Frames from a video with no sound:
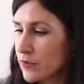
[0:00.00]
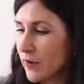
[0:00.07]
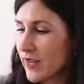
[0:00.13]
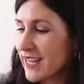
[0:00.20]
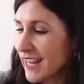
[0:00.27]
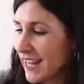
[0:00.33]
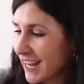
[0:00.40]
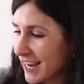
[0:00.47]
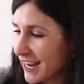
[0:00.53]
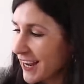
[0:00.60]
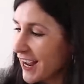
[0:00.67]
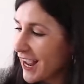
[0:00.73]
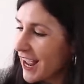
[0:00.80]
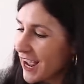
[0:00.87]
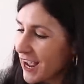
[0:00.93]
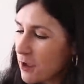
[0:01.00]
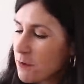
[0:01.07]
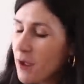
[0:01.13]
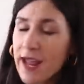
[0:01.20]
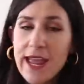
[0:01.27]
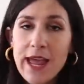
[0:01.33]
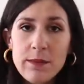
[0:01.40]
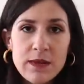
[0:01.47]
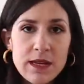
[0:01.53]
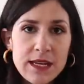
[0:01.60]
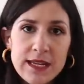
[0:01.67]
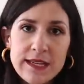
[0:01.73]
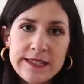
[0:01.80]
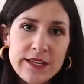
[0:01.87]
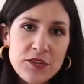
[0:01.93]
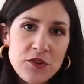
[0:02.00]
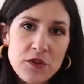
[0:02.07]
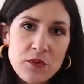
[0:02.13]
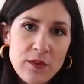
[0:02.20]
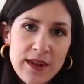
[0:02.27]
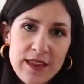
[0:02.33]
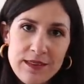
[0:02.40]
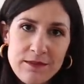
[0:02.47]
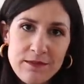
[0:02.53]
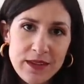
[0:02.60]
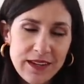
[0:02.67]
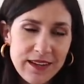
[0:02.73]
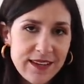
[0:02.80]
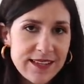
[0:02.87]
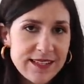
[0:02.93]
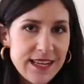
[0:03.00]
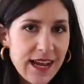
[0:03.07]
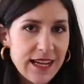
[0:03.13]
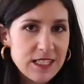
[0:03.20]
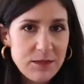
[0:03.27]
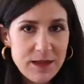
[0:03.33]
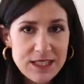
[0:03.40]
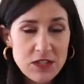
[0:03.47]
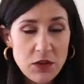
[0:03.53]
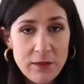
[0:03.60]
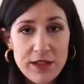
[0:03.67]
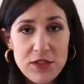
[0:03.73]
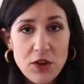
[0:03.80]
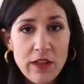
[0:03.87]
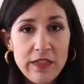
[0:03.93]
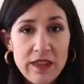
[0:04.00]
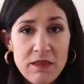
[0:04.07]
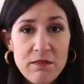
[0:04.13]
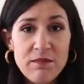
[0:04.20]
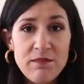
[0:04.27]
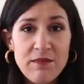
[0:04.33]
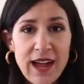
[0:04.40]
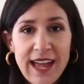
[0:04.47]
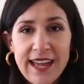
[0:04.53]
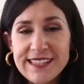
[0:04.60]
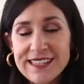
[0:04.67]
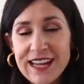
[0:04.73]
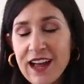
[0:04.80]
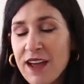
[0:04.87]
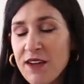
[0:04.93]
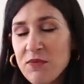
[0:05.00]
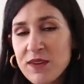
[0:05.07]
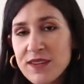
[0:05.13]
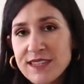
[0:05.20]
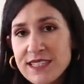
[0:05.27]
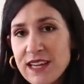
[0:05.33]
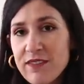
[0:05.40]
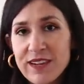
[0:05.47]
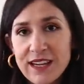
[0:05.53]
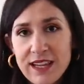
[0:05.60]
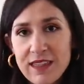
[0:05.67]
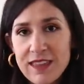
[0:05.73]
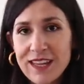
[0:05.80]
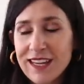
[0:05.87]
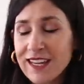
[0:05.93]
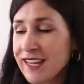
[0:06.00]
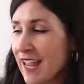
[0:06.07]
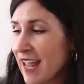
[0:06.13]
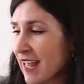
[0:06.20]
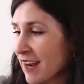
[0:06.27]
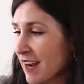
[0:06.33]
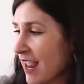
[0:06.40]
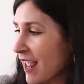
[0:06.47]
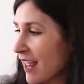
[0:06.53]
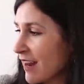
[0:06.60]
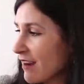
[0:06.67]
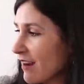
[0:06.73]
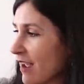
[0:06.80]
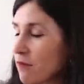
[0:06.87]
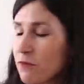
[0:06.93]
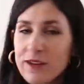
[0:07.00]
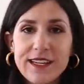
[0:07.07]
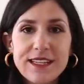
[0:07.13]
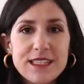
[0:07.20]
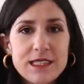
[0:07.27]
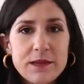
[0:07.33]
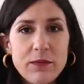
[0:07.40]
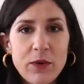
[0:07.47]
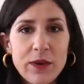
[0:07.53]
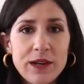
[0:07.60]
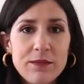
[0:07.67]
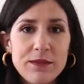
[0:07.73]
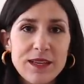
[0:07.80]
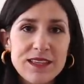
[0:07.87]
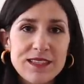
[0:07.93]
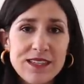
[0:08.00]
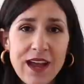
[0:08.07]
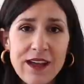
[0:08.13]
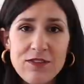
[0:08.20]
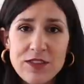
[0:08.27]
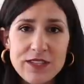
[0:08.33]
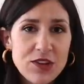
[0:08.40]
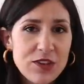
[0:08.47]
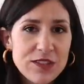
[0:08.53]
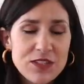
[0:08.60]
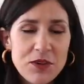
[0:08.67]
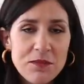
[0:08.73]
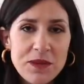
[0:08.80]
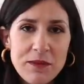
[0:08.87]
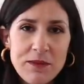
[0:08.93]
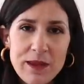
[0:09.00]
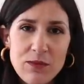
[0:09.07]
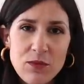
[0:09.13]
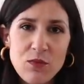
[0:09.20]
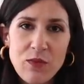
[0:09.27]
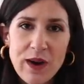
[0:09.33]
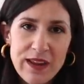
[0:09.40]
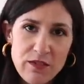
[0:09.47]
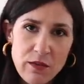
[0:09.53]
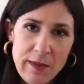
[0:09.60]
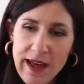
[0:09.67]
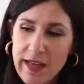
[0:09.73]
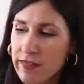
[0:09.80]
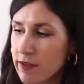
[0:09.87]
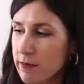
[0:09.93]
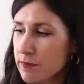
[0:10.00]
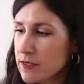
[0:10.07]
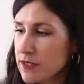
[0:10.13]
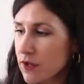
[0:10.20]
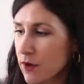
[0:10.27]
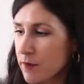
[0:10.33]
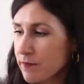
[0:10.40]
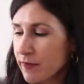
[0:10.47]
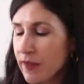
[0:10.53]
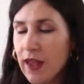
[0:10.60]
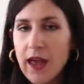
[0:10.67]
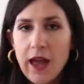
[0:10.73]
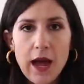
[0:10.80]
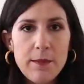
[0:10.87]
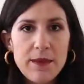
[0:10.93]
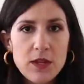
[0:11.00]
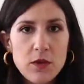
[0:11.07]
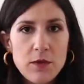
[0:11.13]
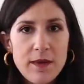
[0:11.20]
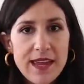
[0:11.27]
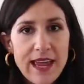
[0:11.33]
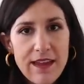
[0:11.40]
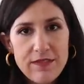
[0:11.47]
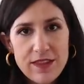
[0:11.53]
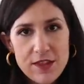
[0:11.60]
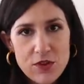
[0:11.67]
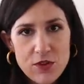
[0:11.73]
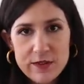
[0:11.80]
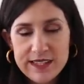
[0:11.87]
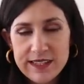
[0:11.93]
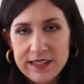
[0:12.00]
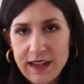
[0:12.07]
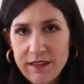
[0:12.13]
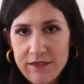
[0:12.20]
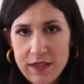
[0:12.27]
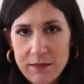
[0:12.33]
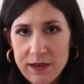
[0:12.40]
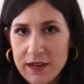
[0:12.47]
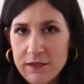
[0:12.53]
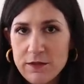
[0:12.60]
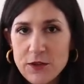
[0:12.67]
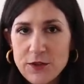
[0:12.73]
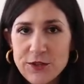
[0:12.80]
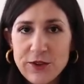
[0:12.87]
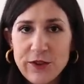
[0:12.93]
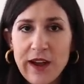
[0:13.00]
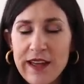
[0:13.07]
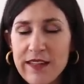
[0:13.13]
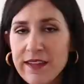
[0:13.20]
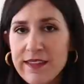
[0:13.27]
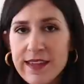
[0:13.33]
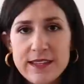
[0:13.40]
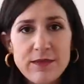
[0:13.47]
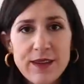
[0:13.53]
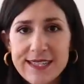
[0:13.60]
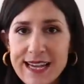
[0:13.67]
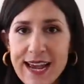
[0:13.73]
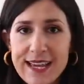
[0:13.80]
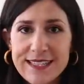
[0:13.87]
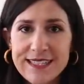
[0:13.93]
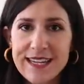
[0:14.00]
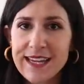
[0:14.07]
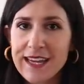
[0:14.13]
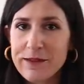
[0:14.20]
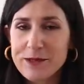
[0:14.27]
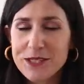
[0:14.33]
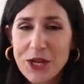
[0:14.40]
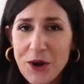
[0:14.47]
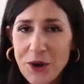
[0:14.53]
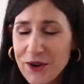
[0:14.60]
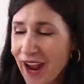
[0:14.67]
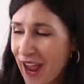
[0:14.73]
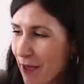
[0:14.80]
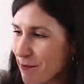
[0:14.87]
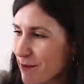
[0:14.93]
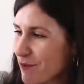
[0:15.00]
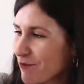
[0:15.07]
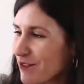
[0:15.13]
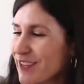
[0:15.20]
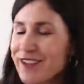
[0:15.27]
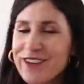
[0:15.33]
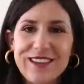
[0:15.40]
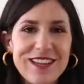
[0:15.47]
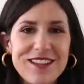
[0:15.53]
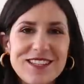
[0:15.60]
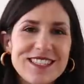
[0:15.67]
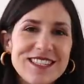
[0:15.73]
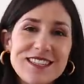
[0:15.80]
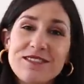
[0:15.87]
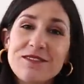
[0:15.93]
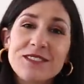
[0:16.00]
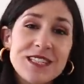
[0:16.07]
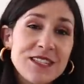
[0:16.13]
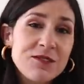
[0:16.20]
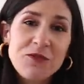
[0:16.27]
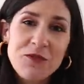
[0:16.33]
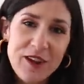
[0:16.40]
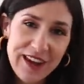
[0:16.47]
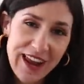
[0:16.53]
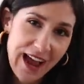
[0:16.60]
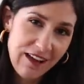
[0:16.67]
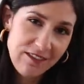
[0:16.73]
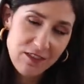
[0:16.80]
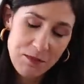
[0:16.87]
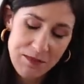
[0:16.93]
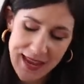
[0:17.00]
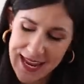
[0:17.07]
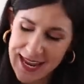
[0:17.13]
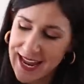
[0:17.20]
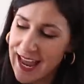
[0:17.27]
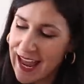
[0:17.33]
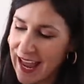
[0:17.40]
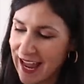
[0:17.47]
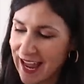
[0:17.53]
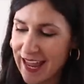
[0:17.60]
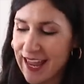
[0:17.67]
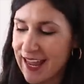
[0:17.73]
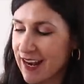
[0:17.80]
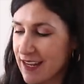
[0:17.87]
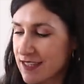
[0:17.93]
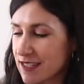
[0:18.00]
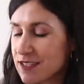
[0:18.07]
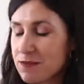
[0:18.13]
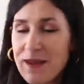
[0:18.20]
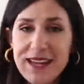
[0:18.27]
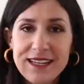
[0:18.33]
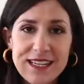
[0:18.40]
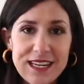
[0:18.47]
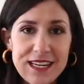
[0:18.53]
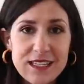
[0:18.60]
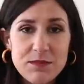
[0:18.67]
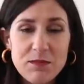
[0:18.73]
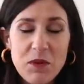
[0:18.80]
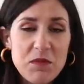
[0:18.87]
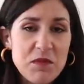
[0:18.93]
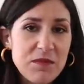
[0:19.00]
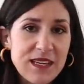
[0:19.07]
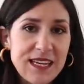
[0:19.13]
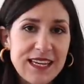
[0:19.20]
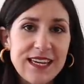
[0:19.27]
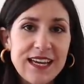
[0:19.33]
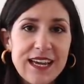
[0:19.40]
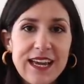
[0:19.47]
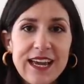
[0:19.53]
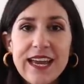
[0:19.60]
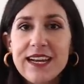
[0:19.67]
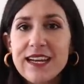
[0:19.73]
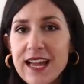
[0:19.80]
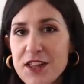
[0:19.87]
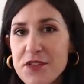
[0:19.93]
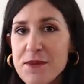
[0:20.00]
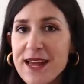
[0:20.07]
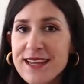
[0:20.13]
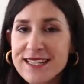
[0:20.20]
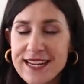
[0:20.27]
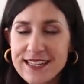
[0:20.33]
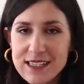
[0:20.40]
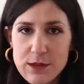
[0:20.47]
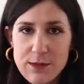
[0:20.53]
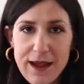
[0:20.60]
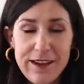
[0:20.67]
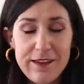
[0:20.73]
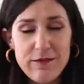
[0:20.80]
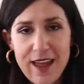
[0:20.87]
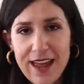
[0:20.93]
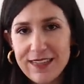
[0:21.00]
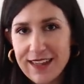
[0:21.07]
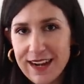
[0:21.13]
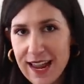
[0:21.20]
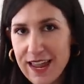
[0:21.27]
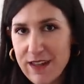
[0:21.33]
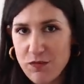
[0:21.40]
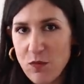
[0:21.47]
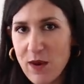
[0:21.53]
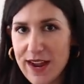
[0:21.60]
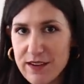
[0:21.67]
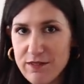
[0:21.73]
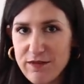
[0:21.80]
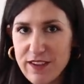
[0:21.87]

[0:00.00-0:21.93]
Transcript: squeaky. Um, I am going to continue to wear them because I spent so much on them, but I would definitely think again. And I'm really disappointed because I just heard so many people rave about them. So, I mean, you may have these shoes and love them. And if you do, I think that's fantastic. And I'm so happy for you. They just didn't work out for me. Uh, and I suspect it's probably in large part down to the fact that I have wide